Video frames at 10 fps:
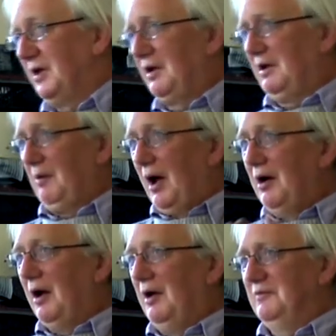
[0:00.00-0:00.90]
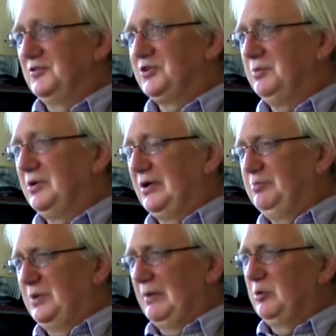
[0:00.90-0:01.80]
in the
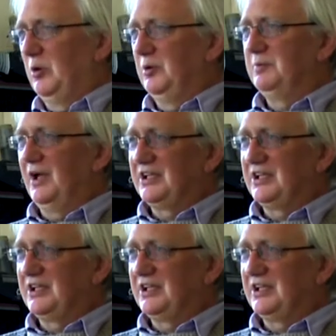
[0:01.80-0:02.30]
Supreme Court,